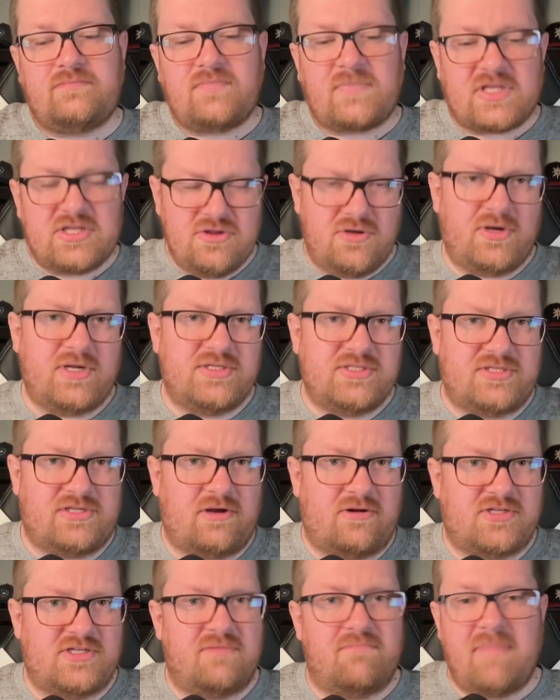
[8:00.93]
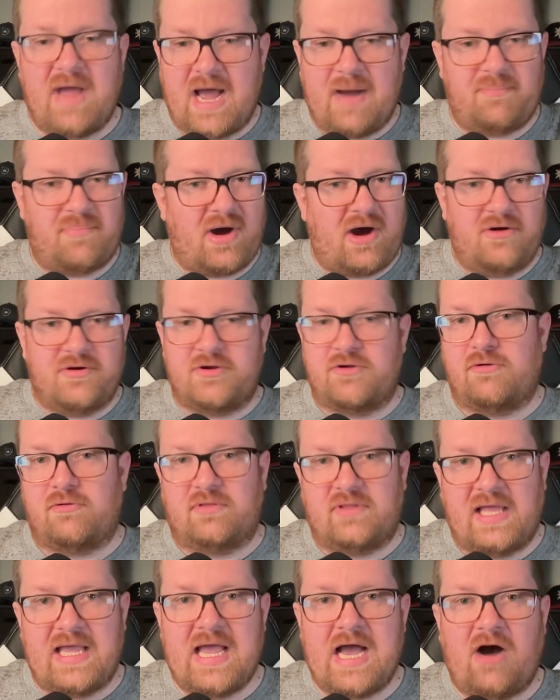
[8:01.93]
you can start to map out your
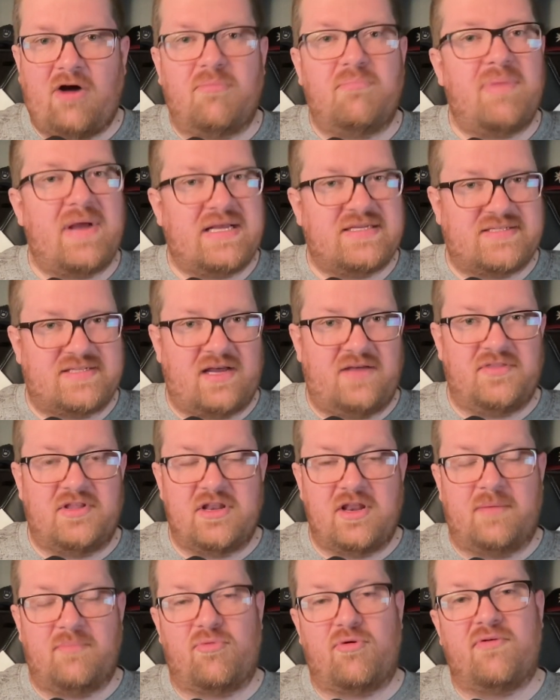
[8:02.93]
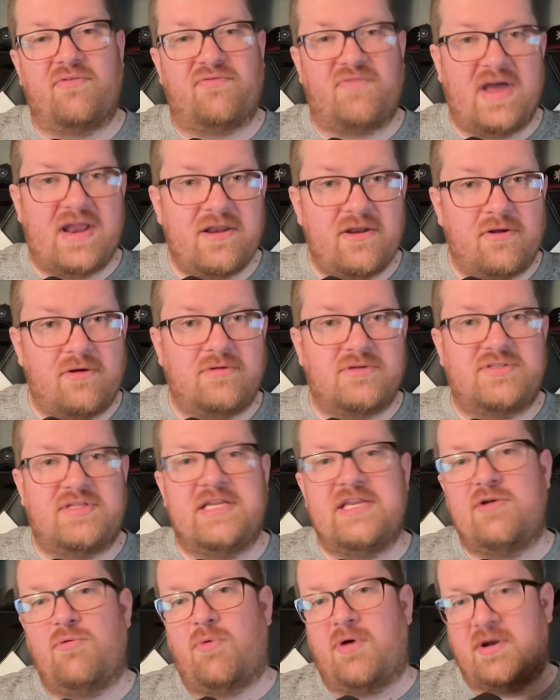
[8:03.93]
layout based on the number of vendors
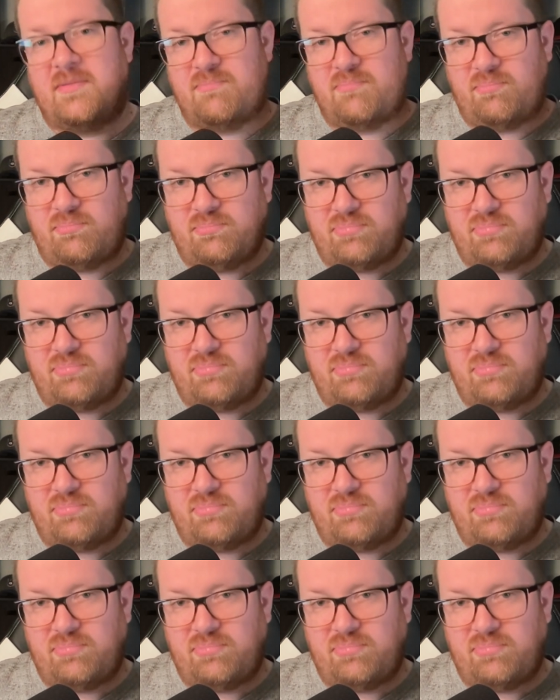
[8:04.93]
that you want to